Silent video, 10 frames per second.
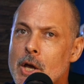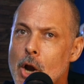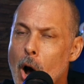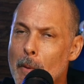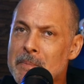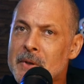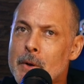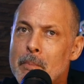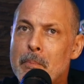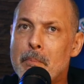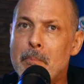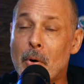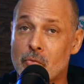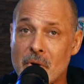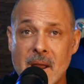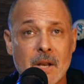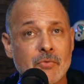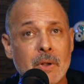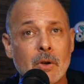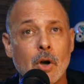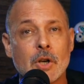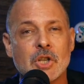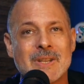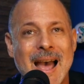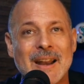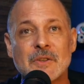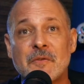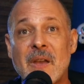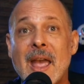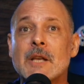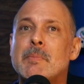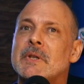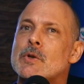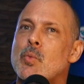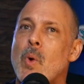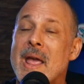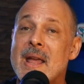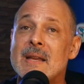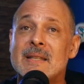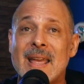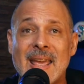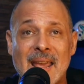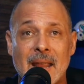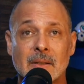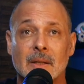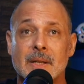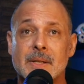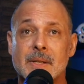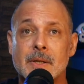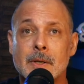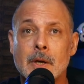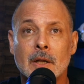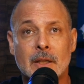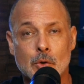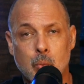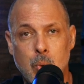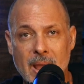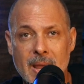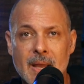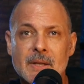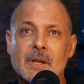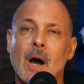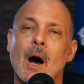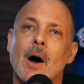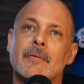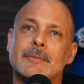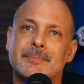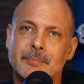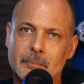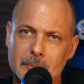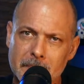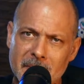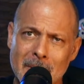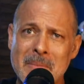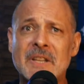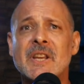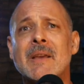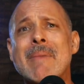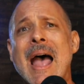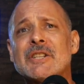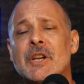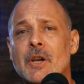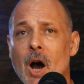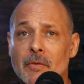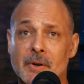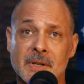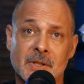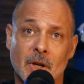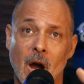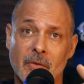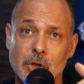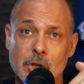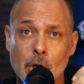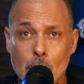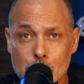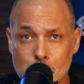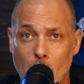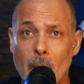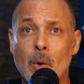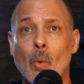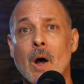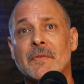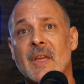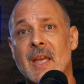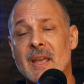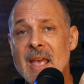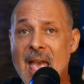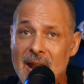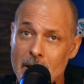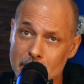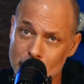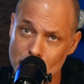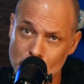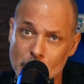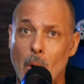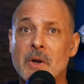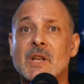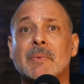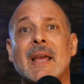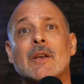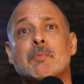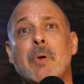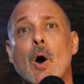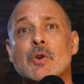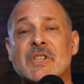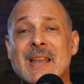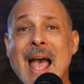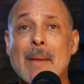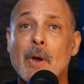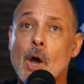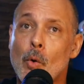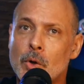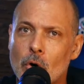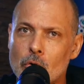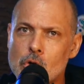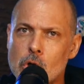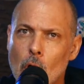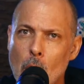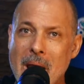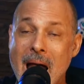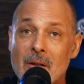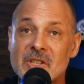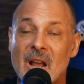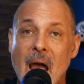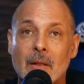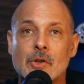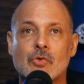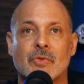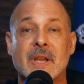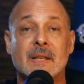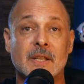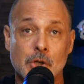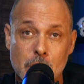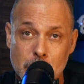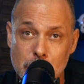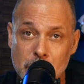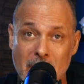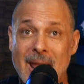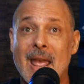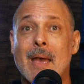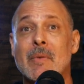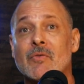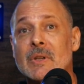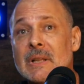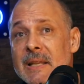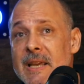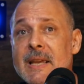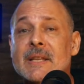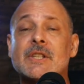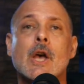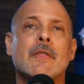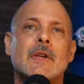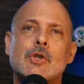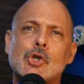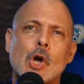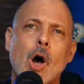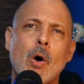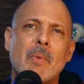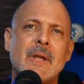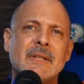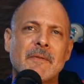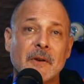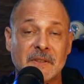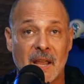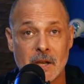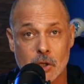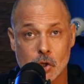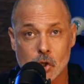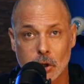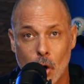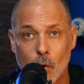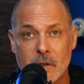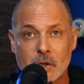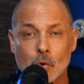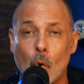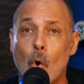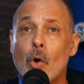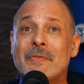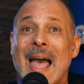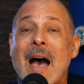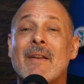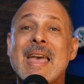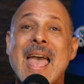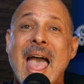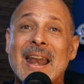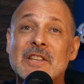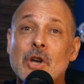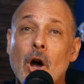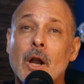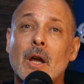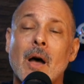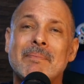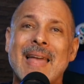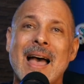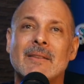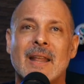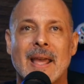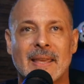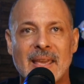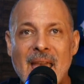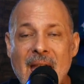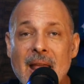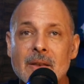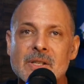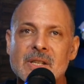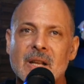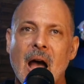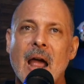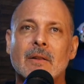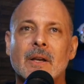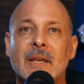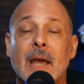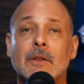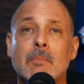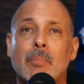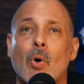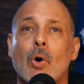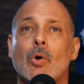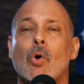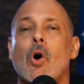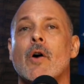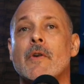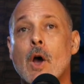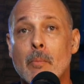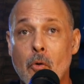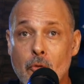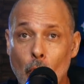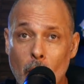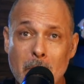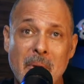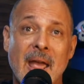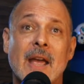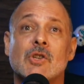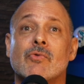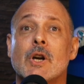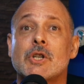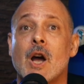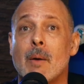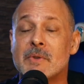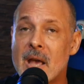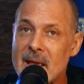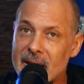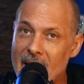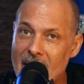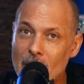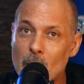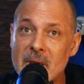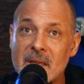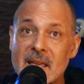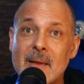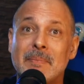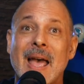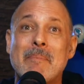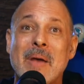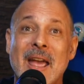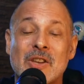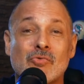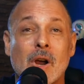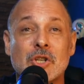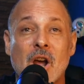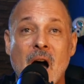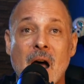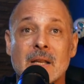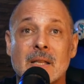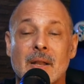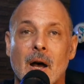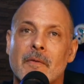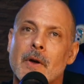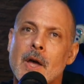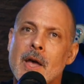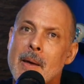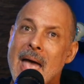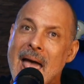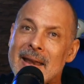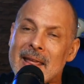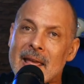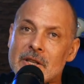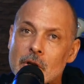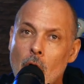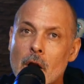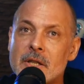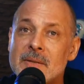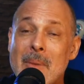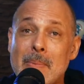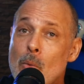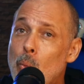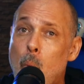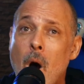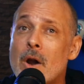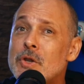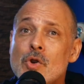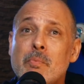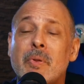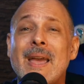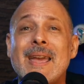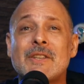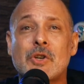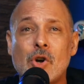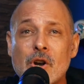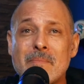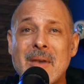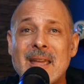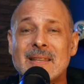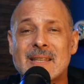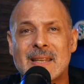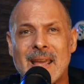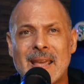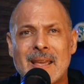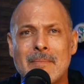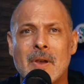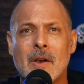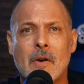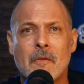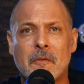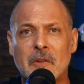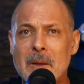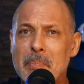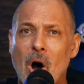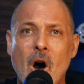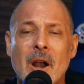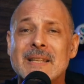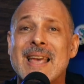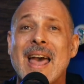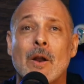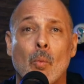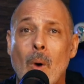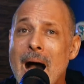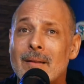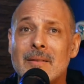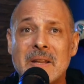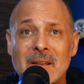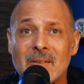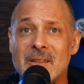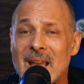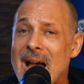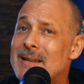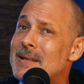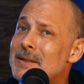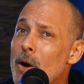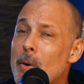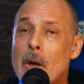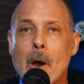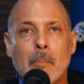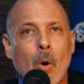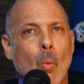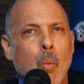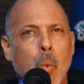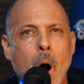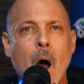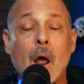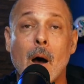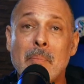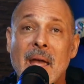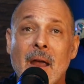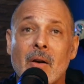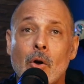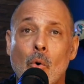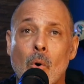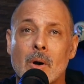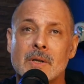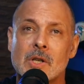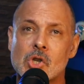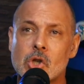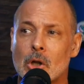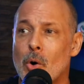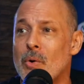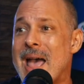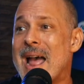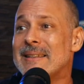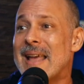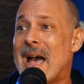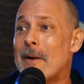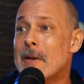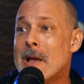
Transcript: You know, but Reed is real good, just not as fast, but there's ways to handle this. There's ways of mixing and matching covering coverages, showing one thing and then showing something else post snap to slow down Skylar's reads. You could jam and release. There's so many different things to slow this all down, and it's going to come down to that: can Skyler get the ball off before the pass rush comes? Can we keep that pass rush honest enough? And it's going to maybe one or two plays could make this game flip on its head and Waddle and Hill the guys that do it. But what a pair of corners to slow that down.